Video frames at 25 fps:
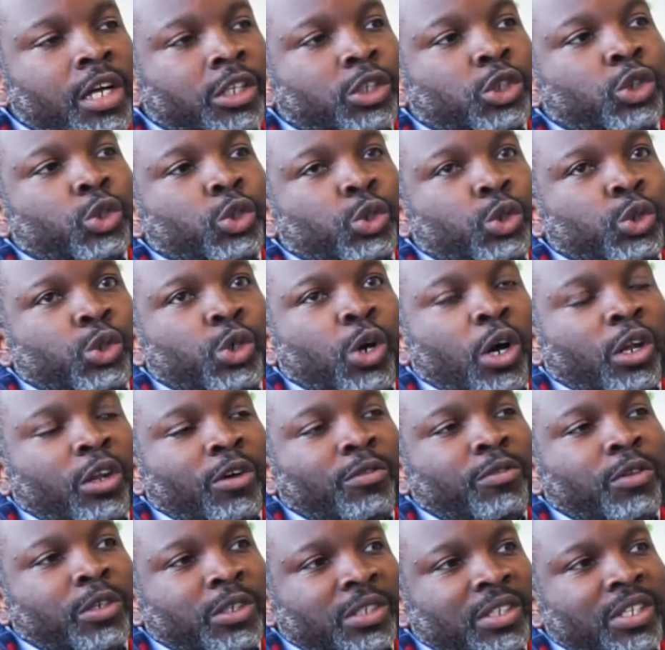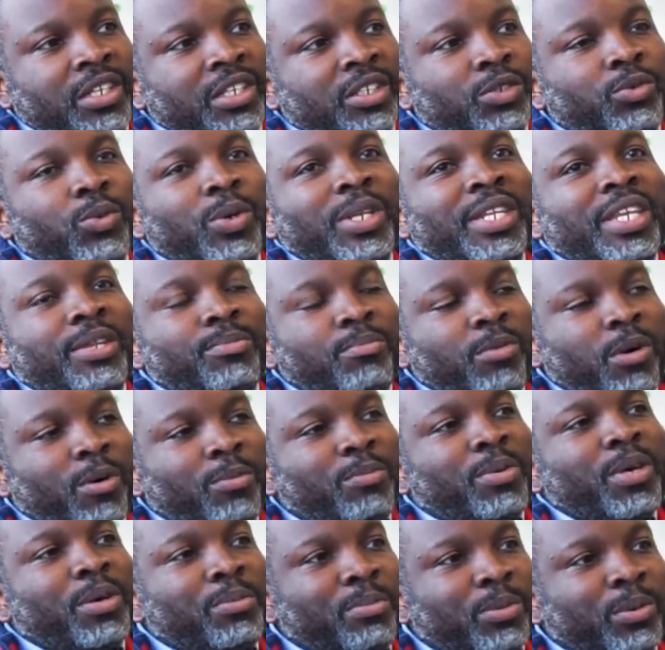To do all of those things, we need more
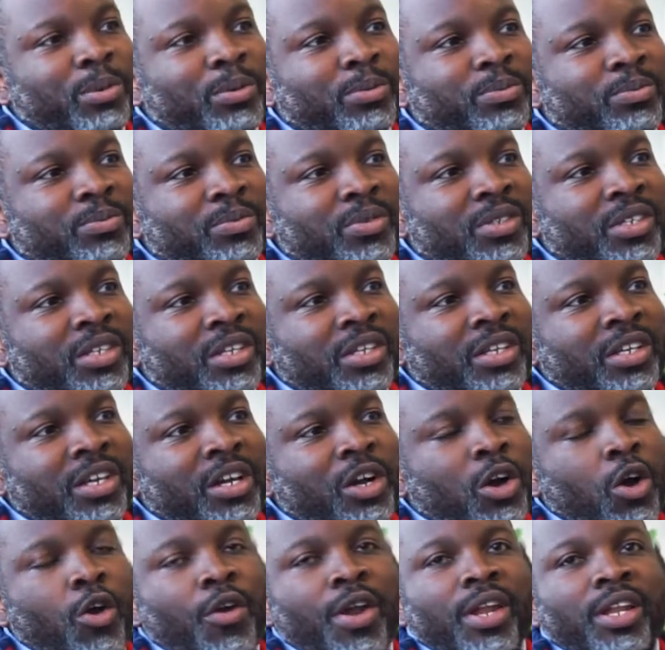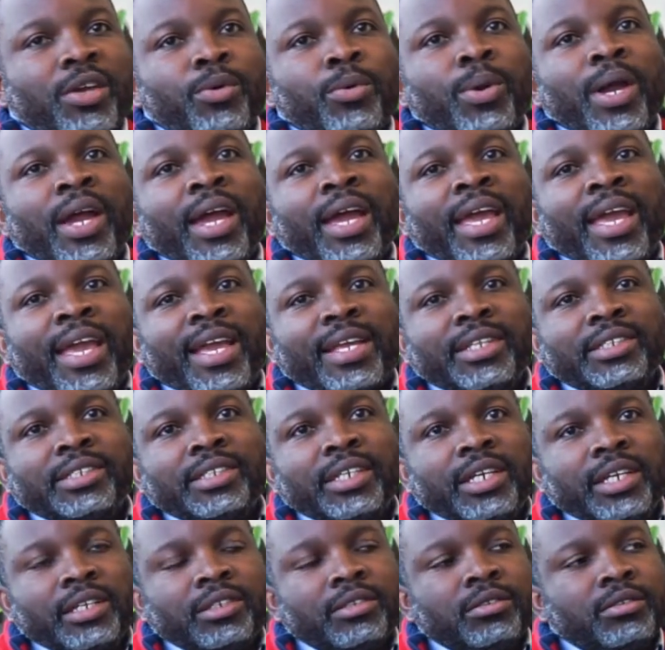people. Currently, we are
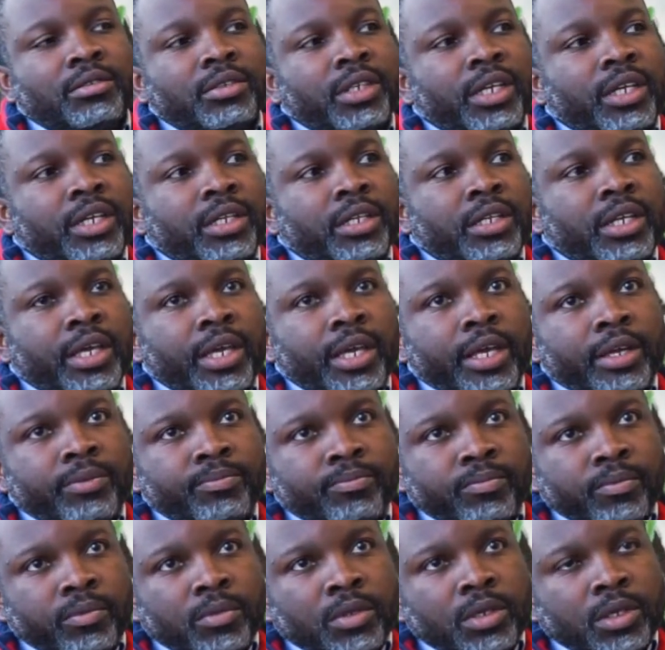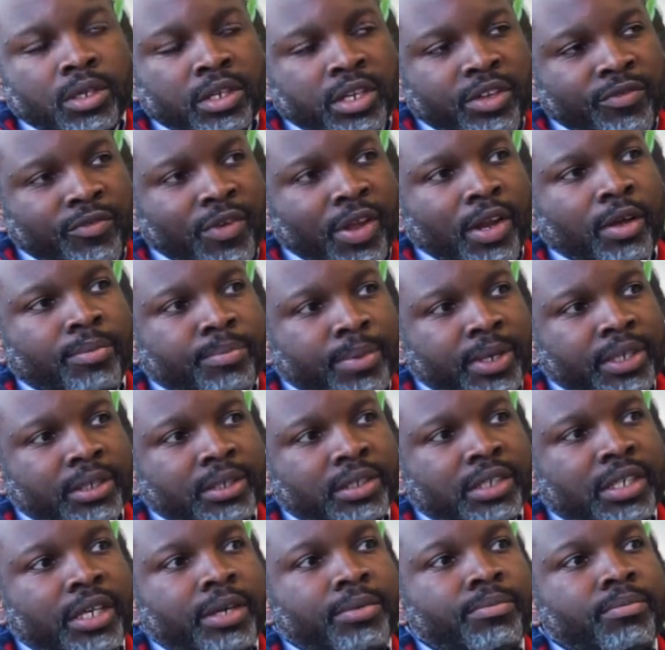18 in the development
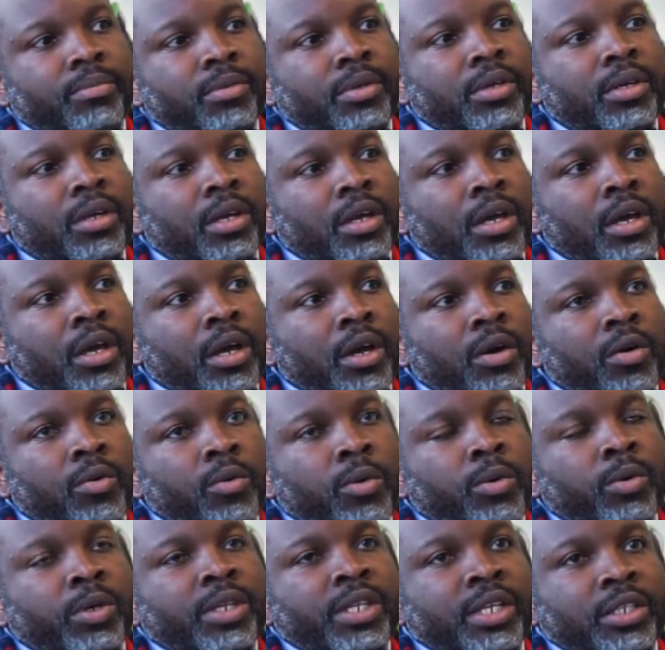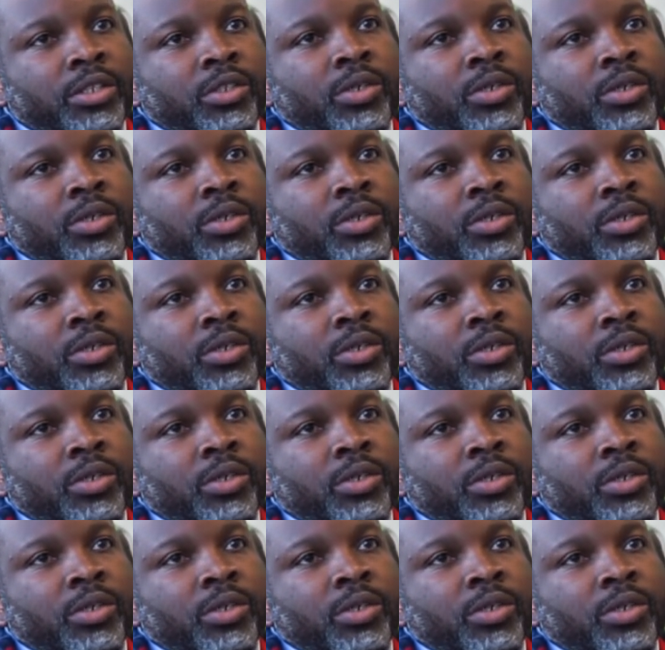team. We will need